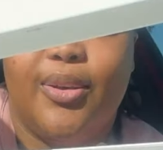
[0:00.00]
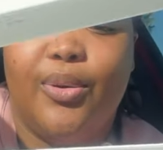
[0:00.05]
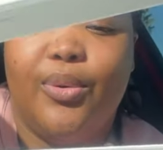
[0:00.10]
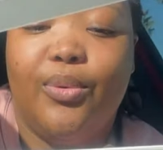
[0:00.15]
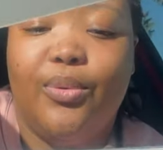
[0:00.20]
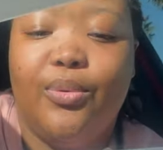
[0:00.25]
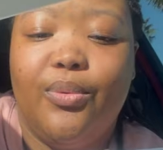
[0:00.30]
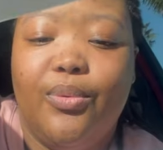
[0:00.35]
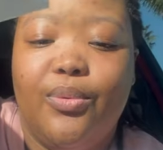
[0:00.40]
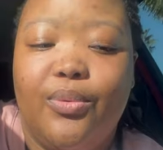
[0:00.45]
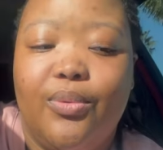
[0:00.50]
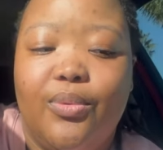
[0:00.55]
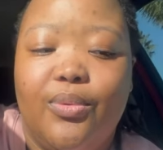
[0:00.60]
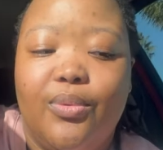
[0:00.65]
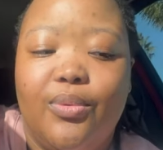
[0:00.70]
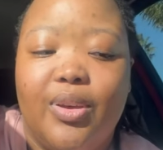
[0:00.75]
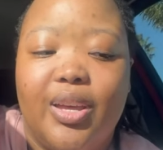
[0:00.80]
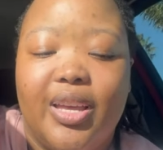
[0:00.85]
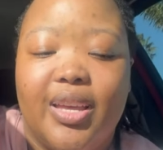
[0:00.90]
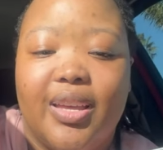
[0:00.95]

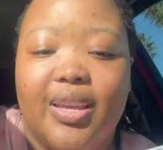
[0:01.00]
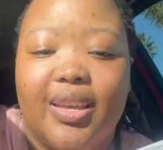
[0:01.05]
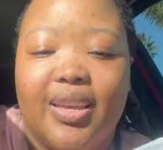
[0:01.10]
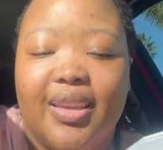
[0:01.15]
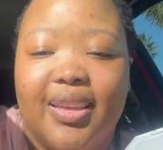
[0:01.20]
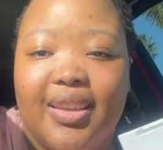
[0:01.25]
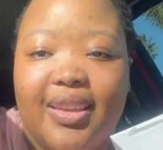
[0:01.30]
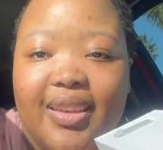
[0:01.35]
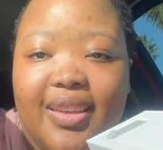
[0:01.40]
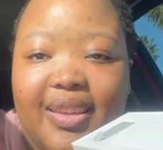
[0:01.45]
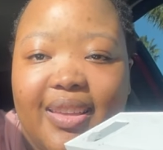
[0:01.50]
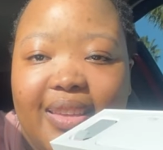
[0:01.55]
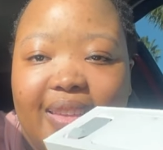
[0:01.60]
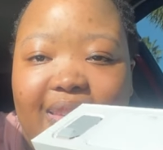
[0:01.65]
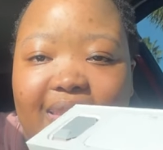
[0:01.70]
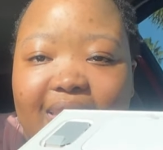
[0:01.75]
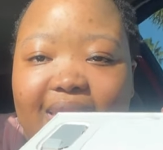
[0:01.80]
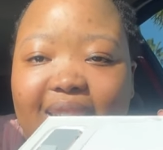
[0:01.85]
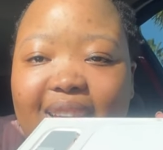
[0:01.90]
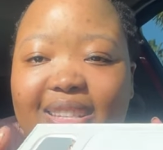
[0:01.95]
Ooh.
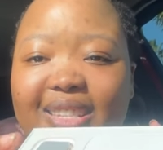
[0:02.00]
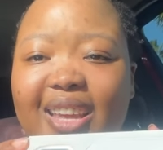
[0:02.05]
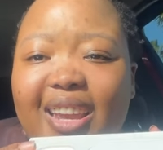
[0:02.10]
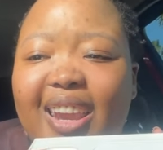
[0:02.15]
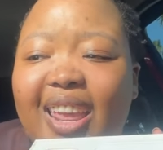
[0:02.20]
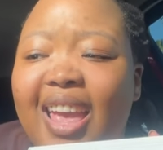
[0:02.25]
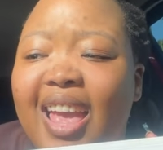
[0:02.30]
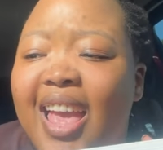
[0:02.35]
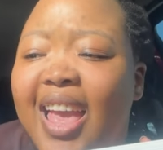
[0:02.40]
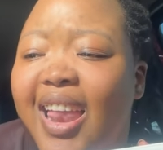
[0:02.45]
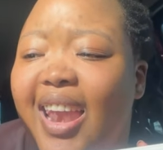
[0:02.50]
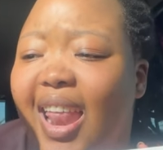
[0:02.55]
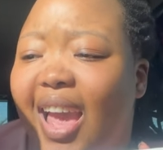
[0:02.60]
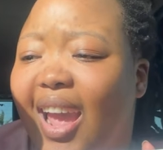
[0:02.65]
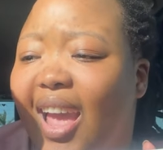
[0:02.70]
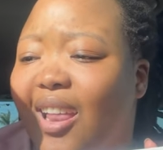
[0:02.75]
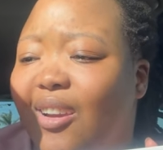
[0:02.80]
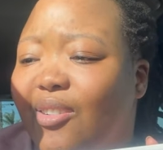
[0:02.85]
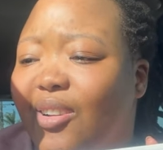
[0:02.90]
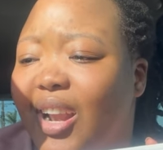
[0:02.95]
Yes, honey. Like,
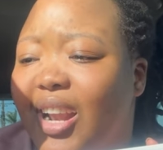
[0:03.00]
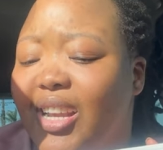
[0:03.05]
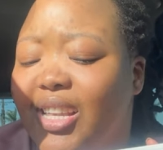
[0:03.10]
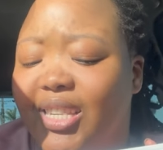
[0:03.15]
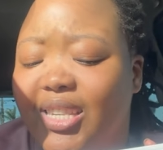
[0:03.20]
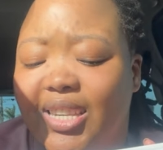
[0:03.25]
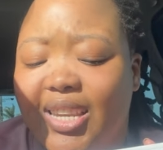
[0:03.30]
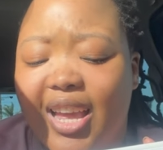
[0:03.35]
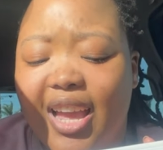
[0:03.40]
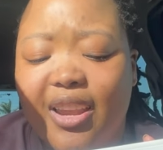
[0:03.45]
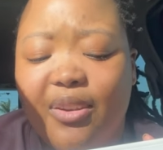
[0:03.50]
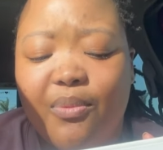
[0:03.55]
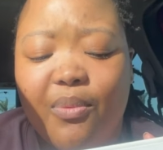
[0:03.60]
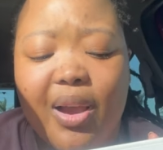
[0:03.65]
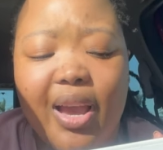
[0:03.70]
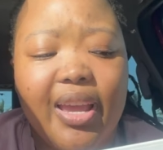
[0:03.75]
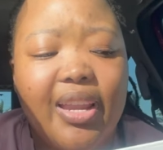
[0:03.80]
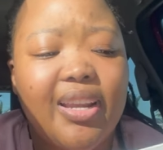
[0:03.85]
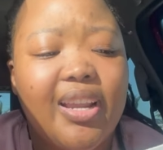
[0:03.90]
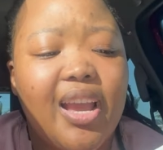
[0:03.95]
I don't understand
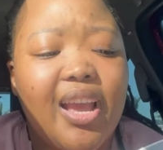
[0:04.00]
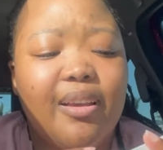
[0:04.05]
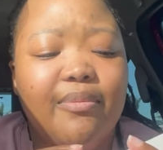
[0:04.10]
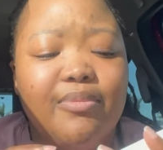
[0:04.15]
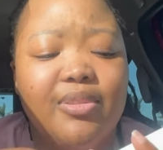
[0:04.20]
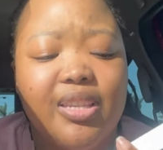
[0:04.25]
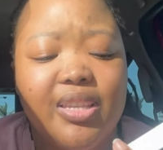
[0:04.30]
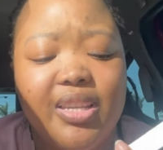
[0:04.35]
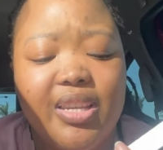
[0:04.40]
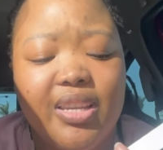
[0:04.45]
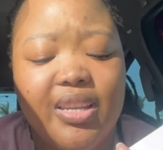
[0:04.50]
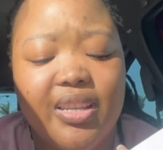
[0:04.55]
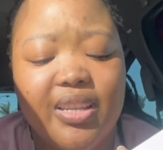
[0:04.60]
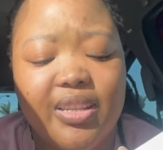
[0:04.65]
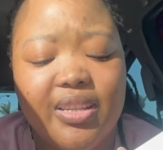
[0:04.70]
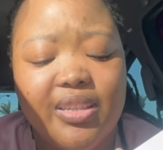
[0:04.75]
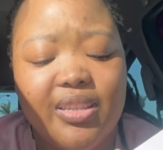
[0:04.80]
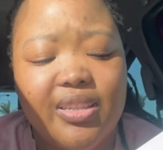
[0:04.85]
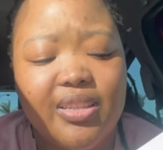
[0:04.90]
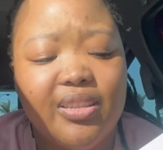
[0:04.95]
why it comes in
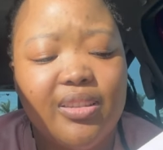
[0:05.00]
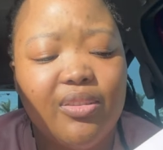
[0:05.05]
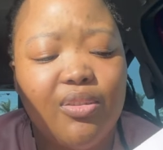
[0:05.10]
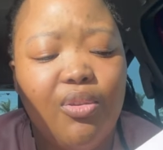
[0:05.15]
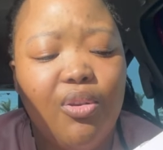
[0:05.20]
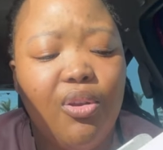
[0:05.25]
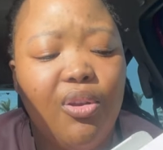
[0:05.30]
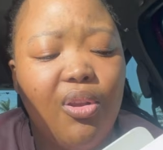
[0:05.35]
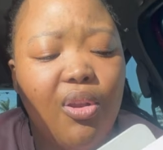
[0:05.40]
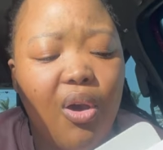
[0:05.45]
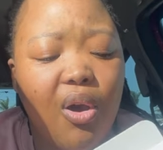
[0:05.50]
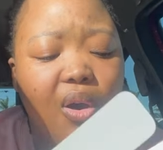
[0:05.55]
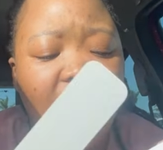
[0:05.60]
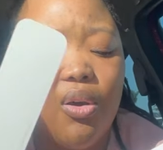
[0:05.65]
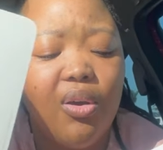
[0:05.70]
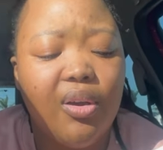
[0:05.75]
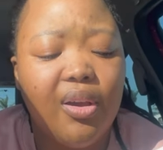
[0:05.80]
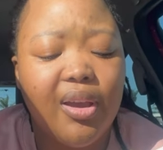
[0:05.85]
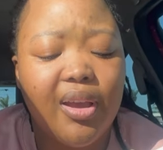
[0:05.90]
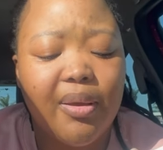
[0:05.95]
this
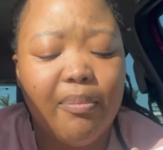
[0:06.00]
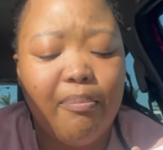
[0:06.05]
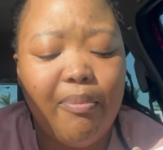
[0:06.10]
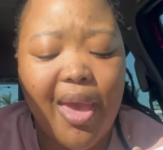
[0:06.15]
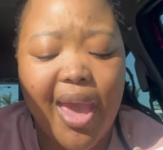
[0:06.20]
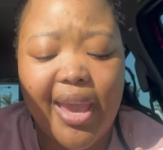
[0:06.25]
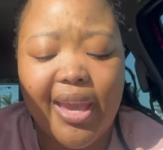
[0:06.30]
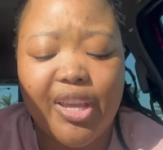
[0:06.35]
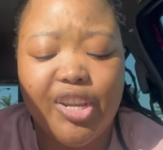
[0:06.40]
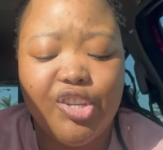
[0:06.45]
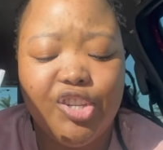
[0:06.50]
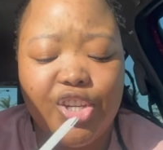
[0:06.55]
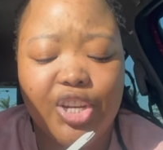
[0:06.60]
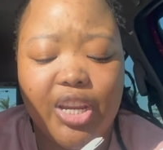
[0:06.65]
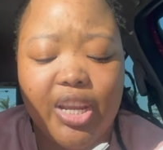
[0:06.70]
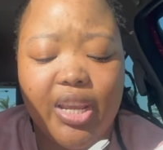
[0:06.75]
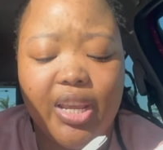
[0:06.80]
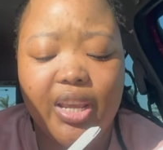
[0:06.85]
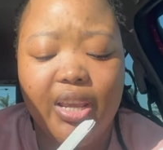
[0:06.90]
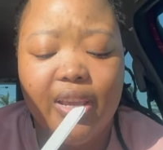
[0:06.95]
long
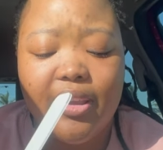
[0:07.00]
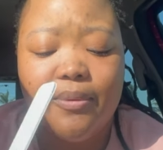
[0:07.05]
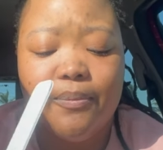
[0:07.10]
packaging.